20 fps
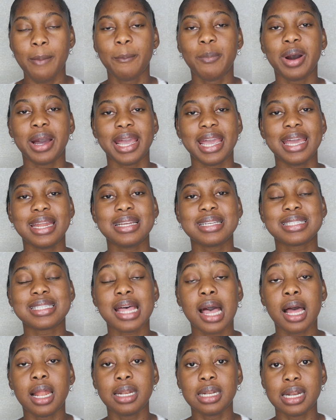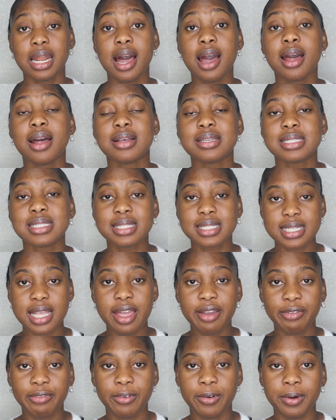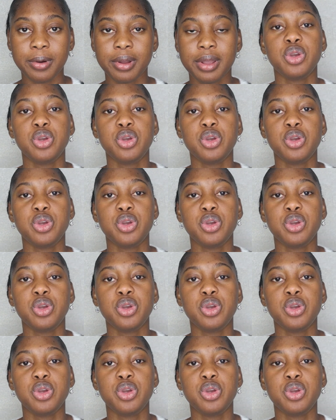but it is a lot safer.